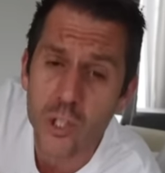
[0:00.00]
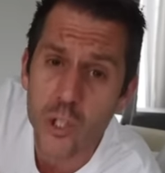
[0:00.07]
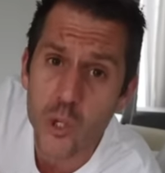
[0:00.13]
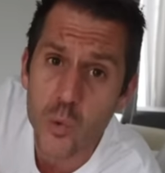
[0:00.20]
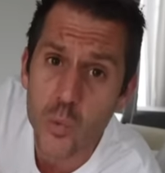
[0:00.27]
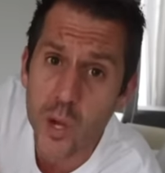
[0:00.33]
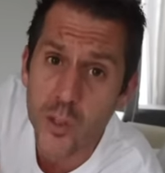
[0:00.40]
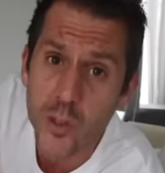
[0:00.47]

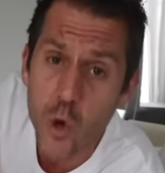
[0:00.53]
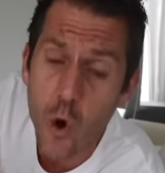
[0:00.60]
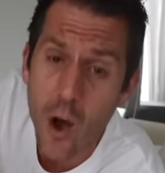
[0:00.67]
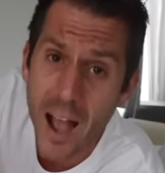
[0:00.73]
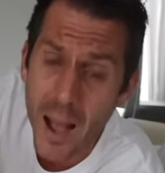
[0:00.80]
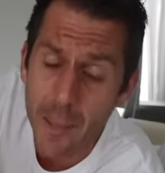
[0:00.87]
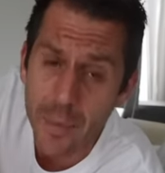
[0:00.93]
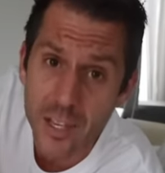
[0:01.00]
do with
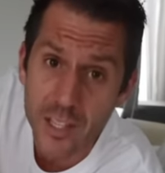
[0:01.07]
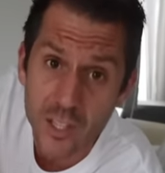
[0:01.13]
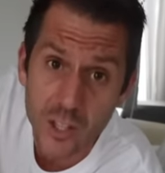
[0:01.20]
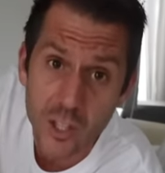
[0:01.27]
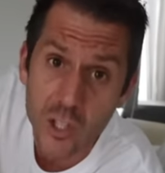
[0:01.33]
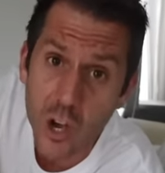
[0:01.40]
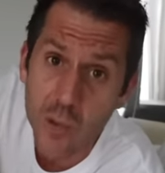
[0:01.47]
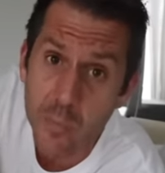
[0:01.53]
your habits and
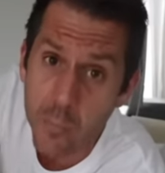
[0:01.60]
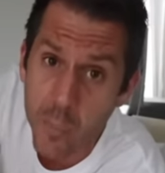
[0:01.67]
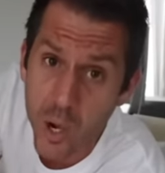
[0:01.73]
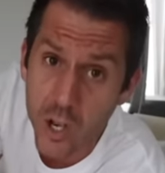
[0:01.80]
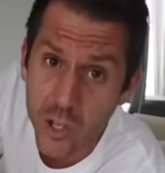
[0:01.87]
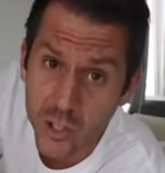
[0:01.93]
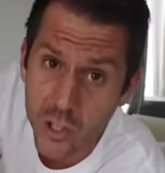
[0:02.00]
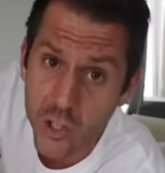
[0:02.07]
the type of
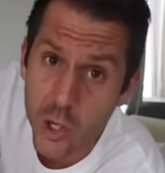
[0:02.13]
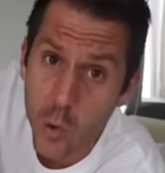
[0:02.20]
person